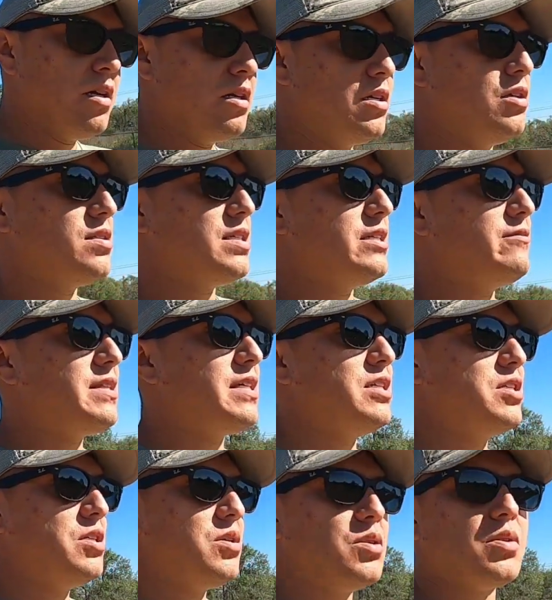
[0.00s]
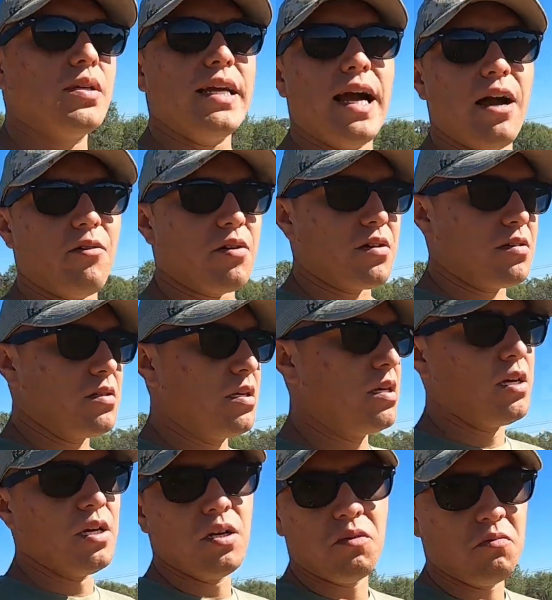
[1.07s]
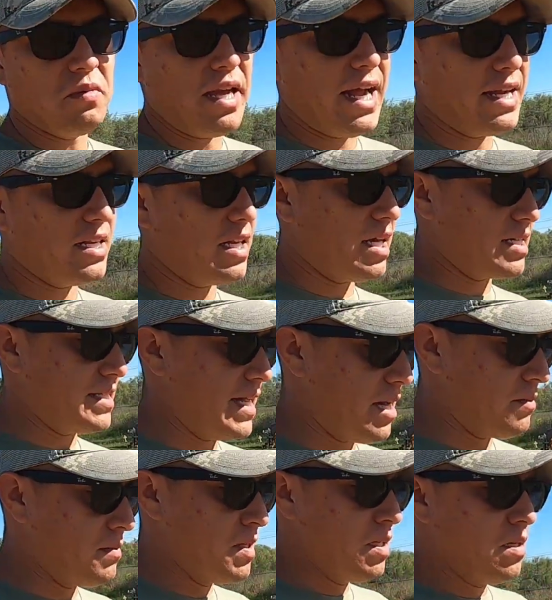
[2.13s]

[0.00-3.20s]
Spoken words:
Usually within 2-3 hours, we had it knocked out.